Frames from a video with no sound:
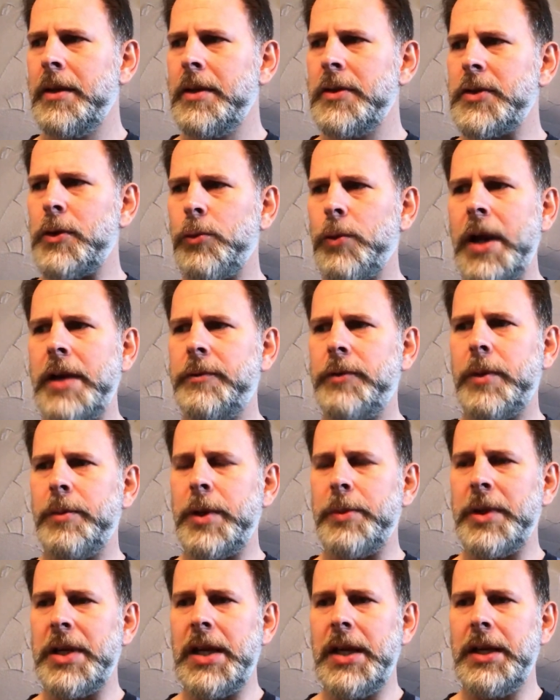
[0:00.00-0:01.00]
so right from
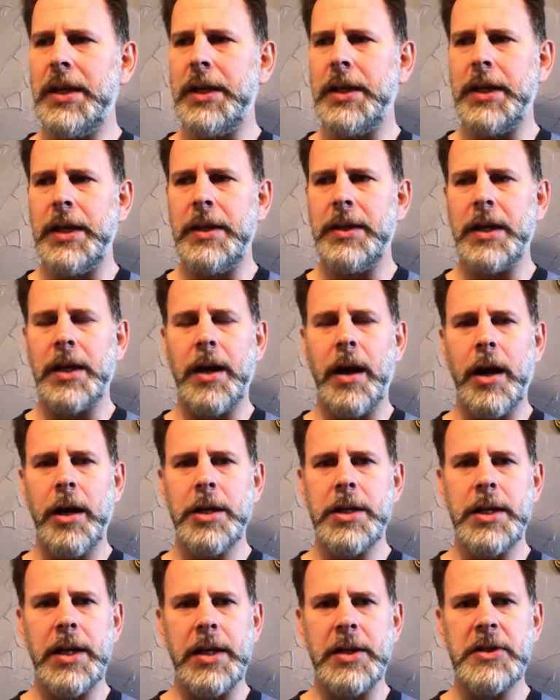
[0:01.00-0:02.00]
the beginning in the
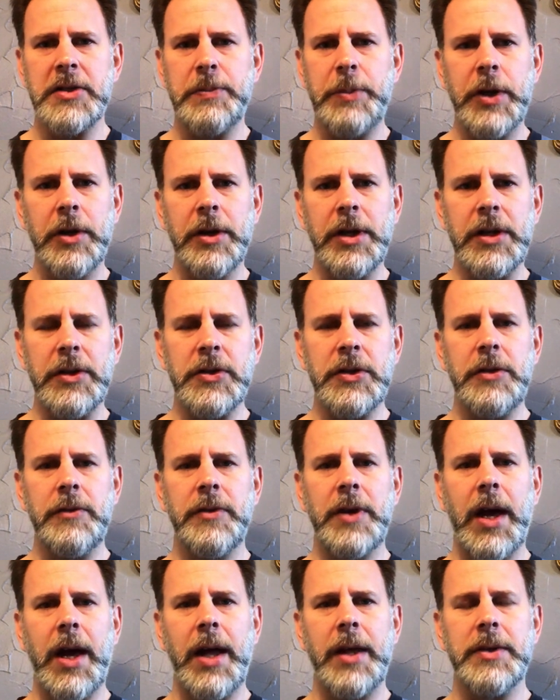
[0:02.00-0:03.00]
garden experience, you've
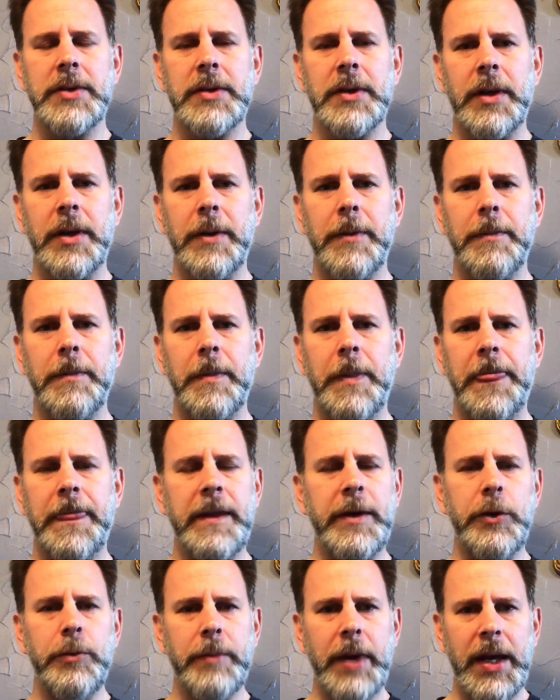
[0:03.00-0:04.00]
got um,
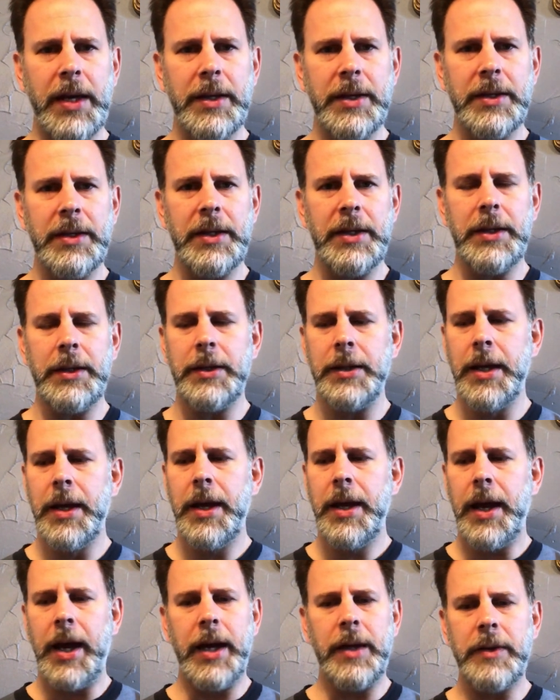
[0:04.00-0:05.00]
humanity
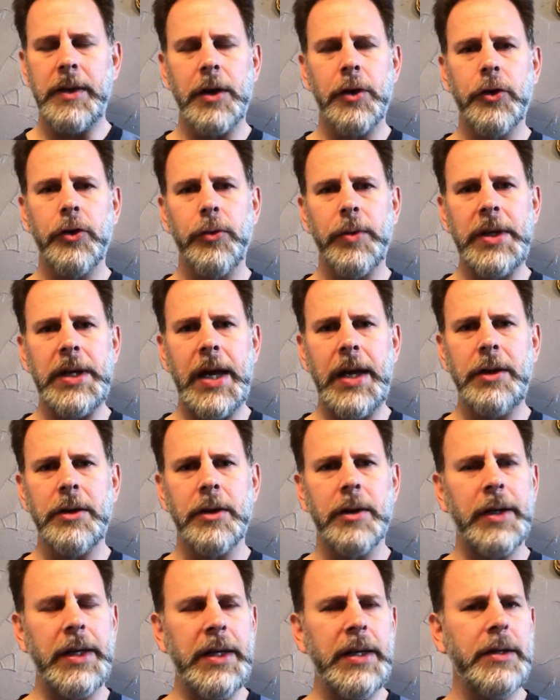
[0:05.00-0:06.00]
and their
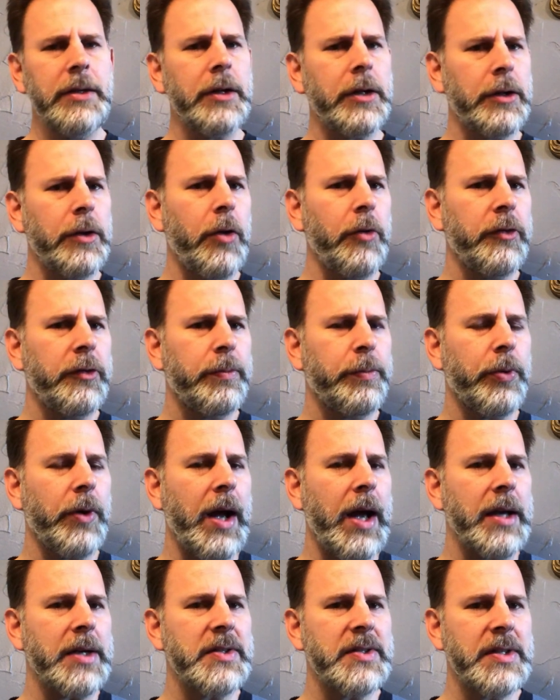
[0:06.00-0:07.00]
creator in close
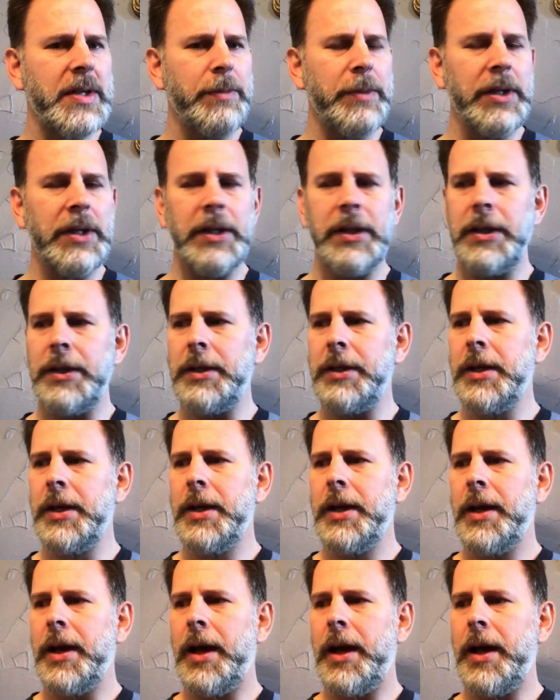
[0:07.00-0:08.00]
proximity.
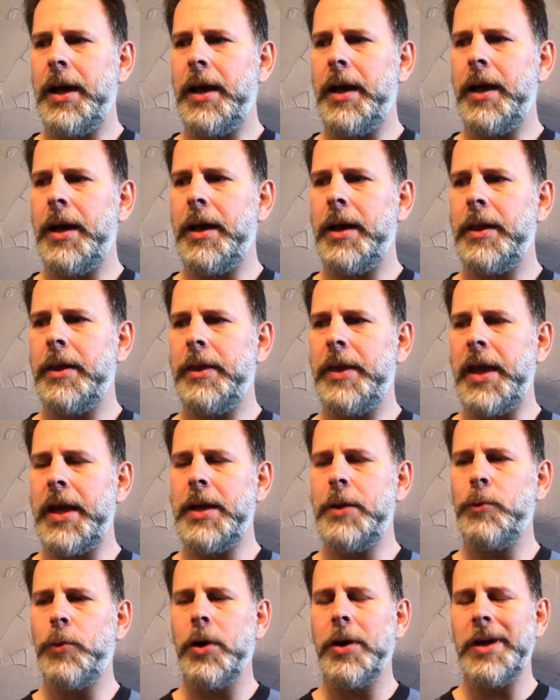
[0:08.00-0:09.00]
Uh,
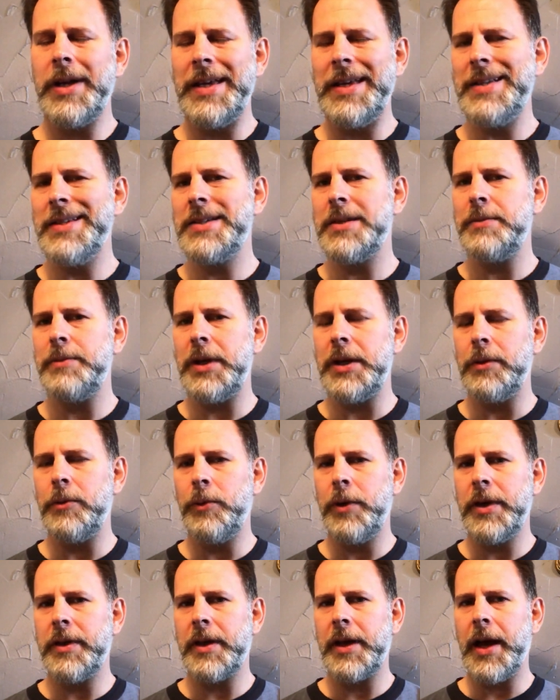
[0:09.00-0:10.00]
they were intimate
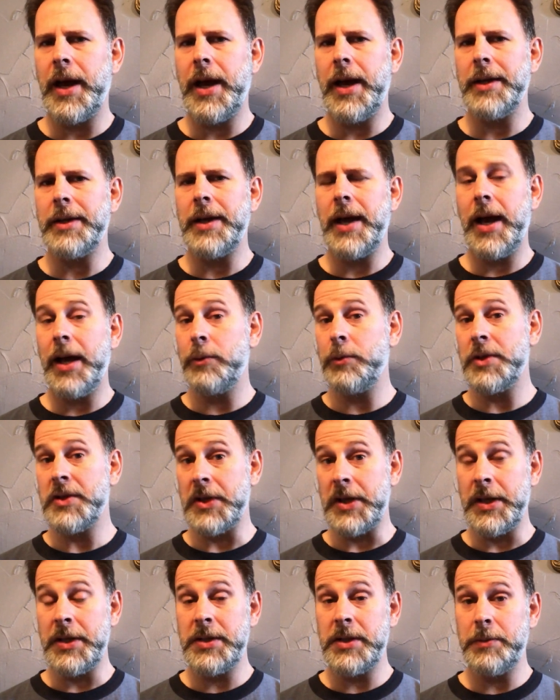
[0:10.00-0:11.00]
with God. God was
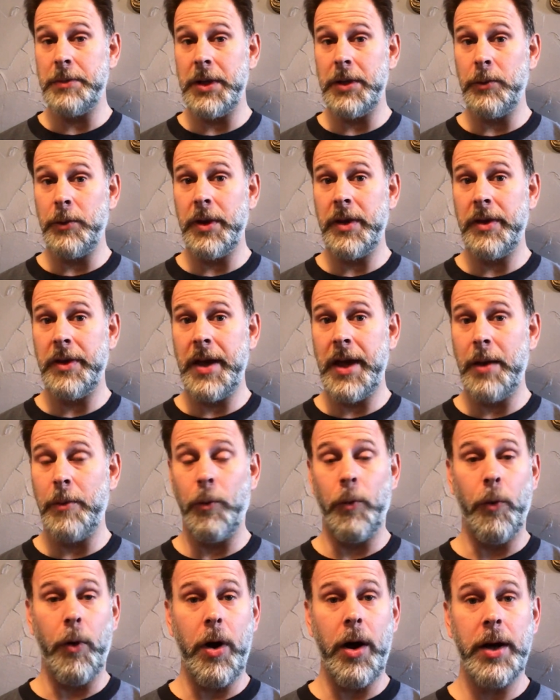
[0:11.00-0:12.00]
intimate with them,
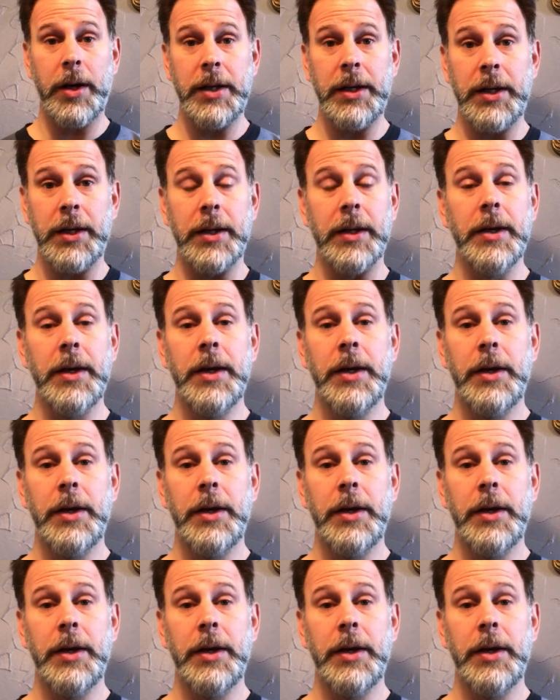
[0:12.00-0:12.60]
walking